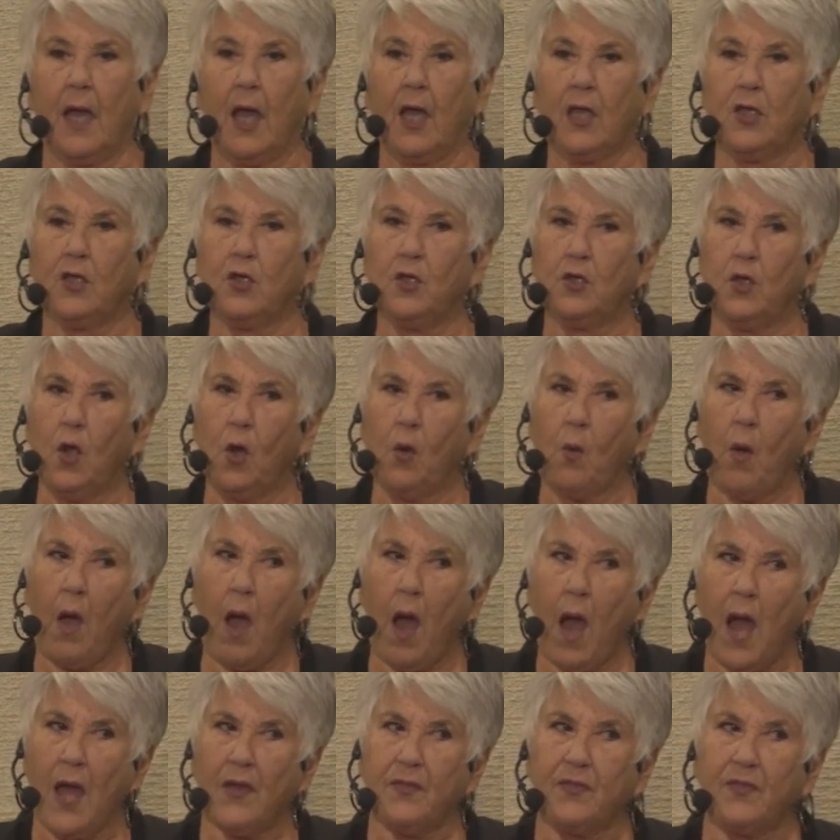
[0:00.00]
You know,
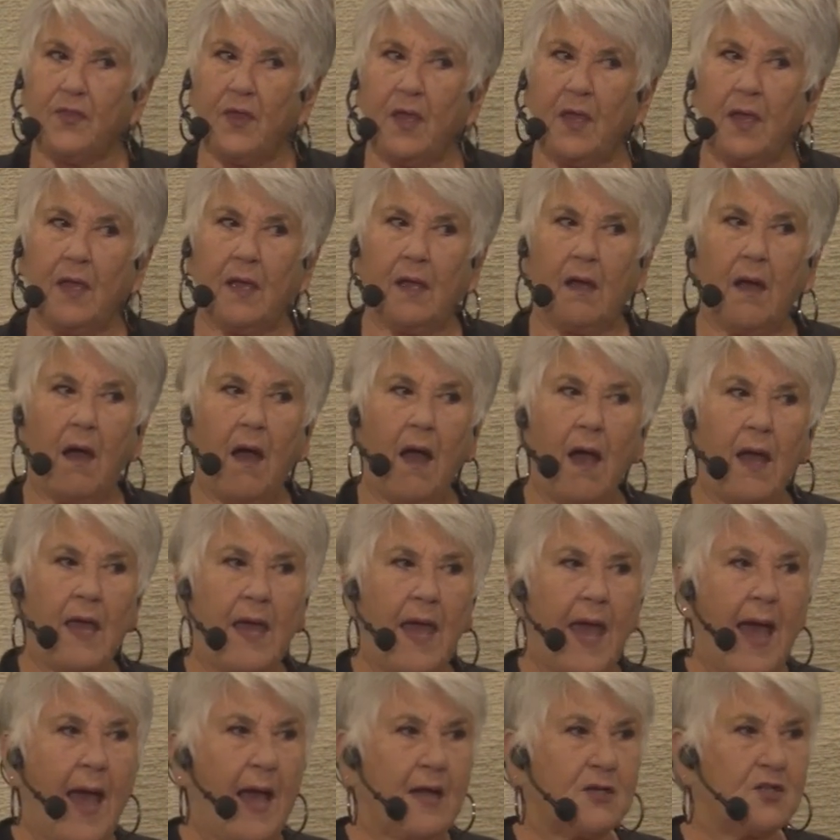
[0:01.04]
I think I
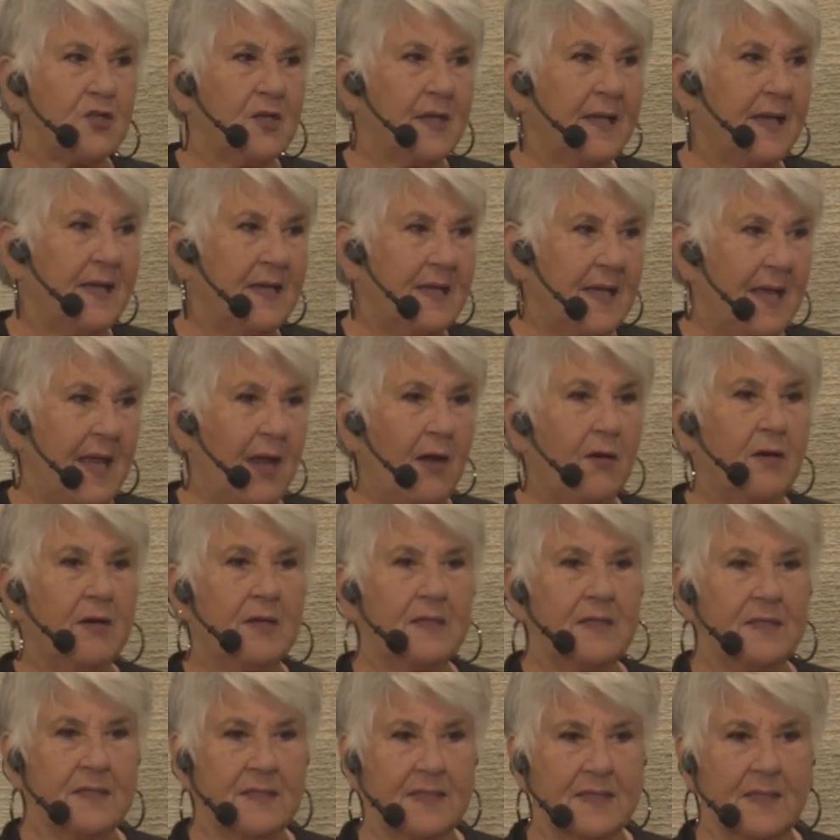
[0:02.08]
actually
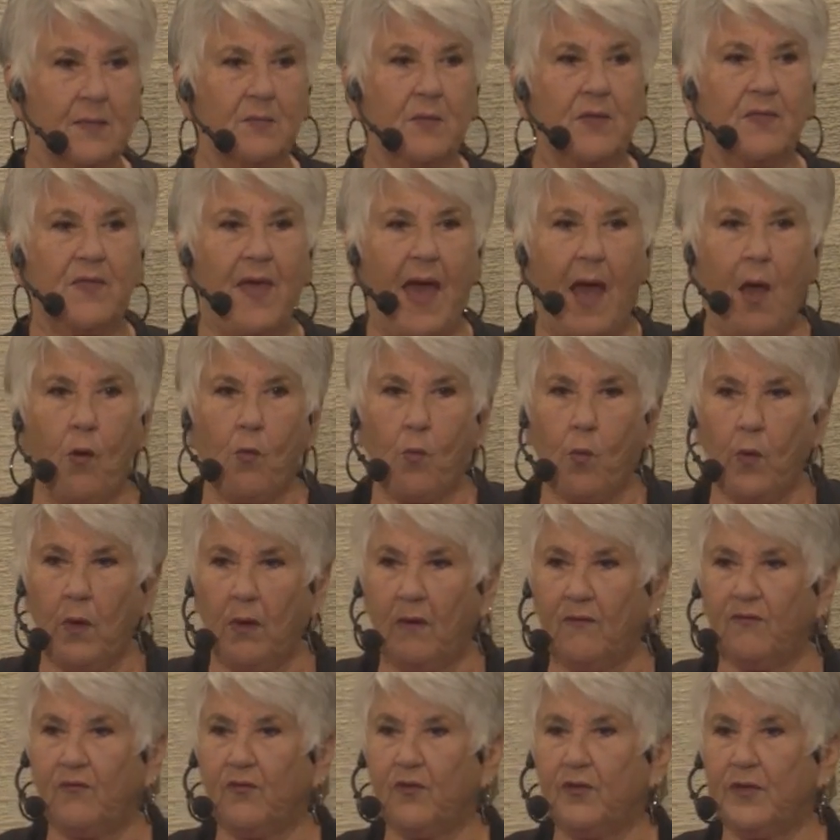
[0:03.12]
inherited some of that
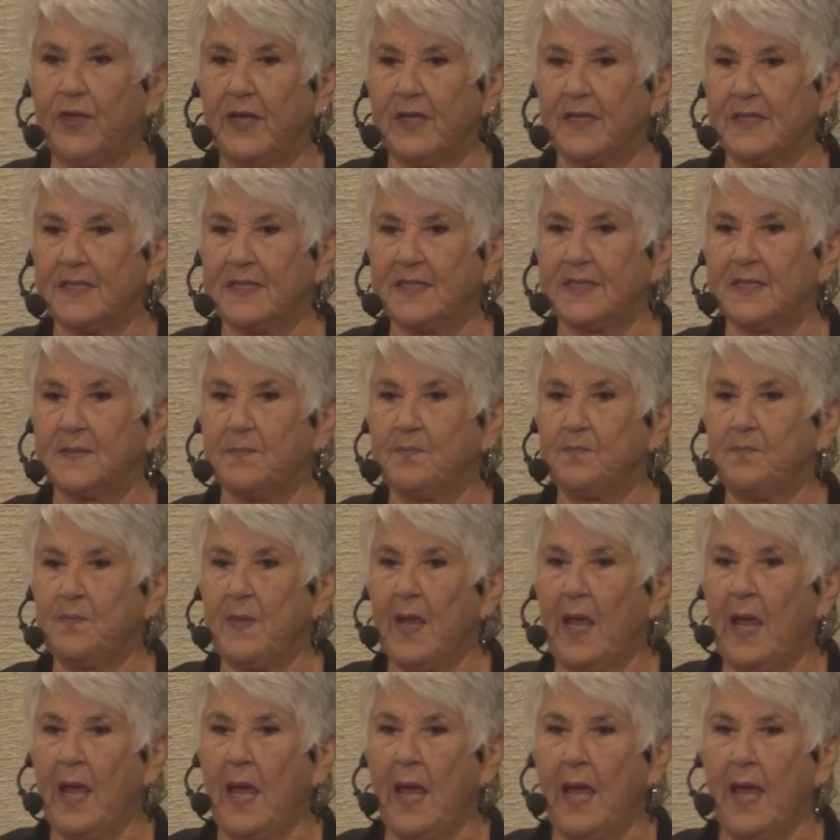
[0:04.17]
willfulness
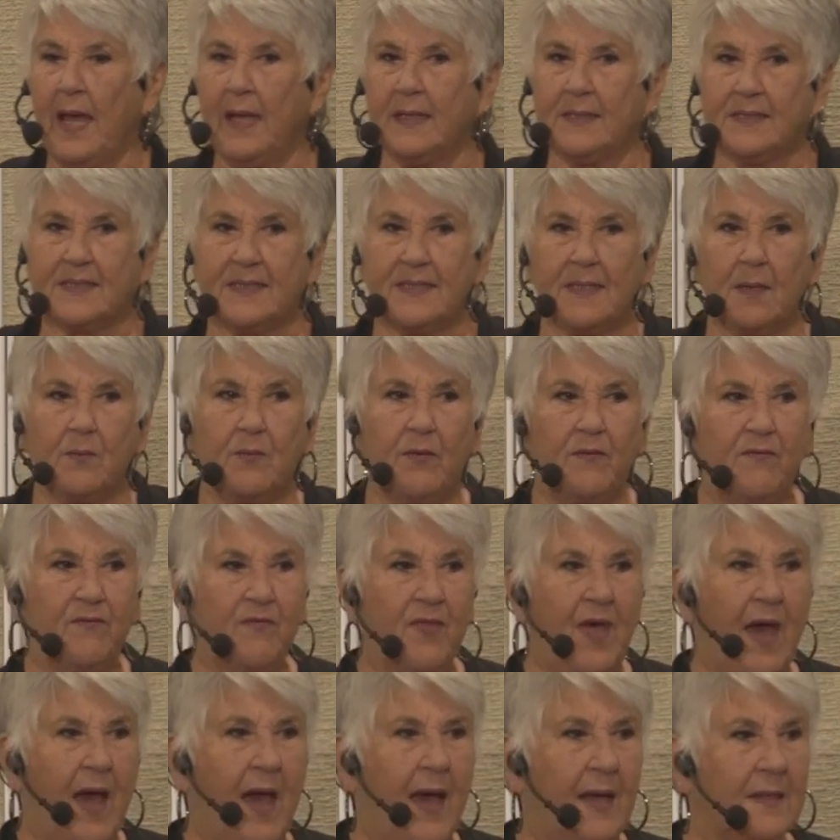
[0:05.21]
and some of
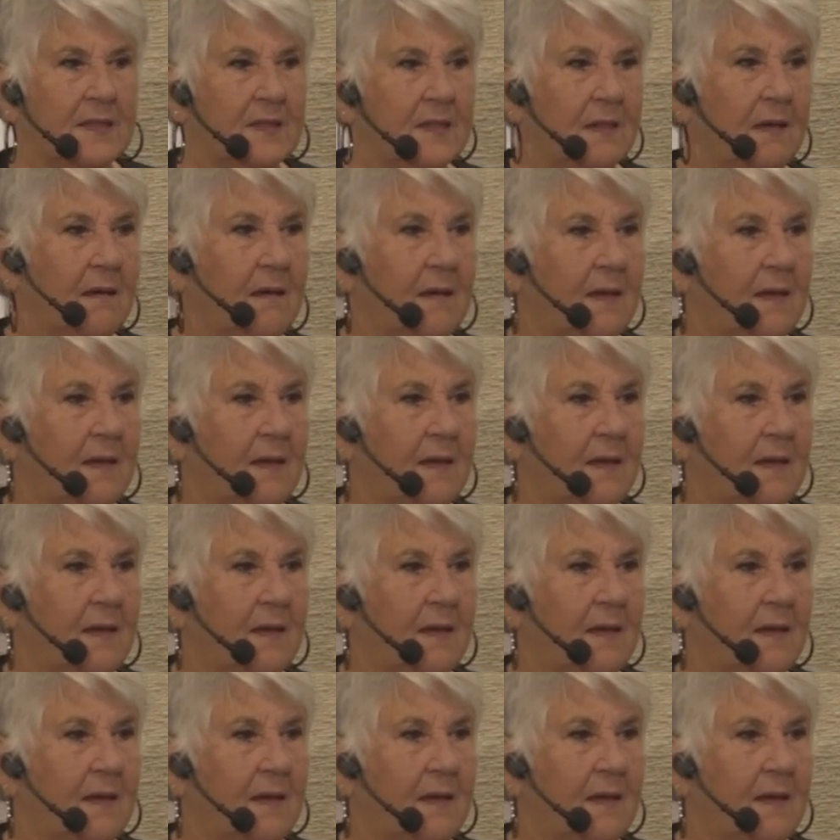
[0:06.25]
that